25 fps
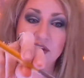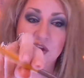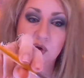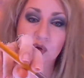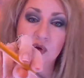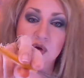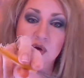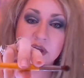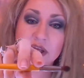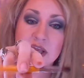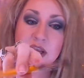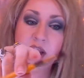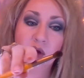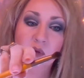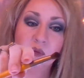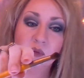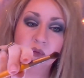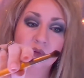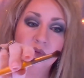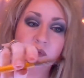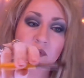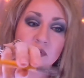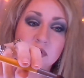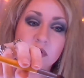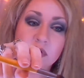to her, you know.
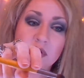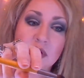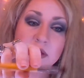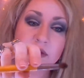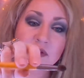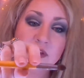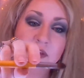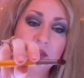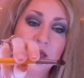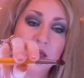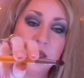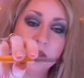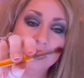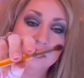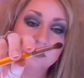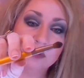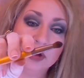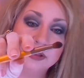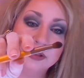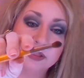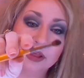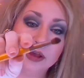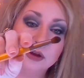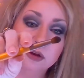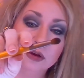Like, see that
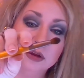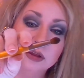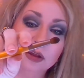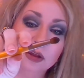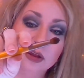right there?